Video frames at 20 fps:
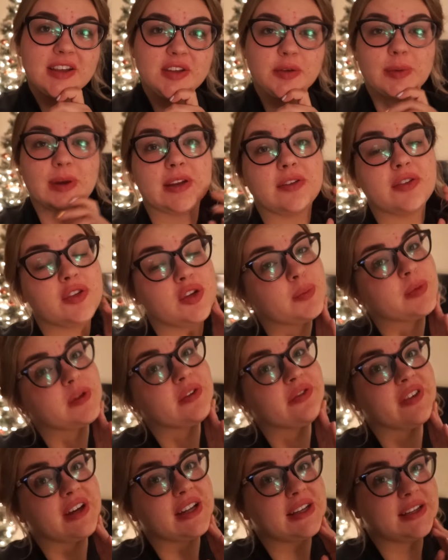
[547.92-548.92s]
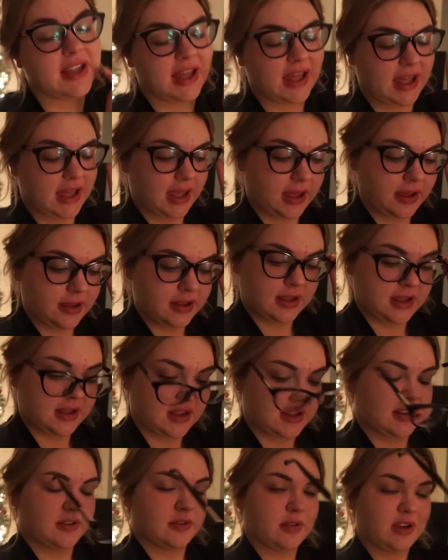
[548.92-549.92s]
So we had a super fun day,
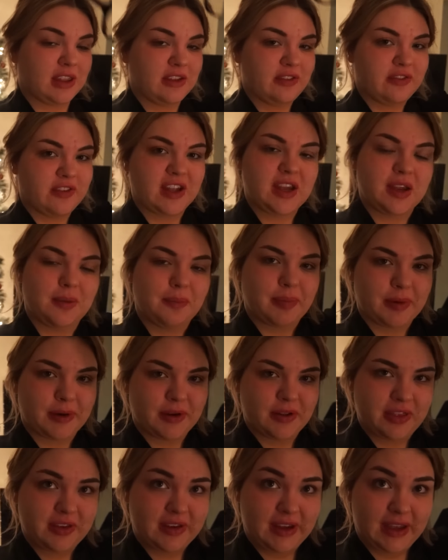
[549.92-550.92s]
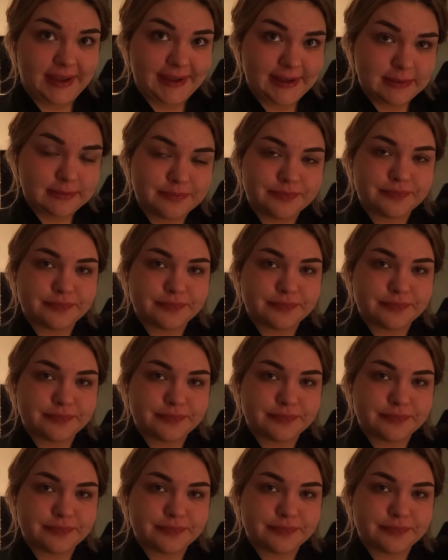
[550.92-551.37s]
really fun birthday.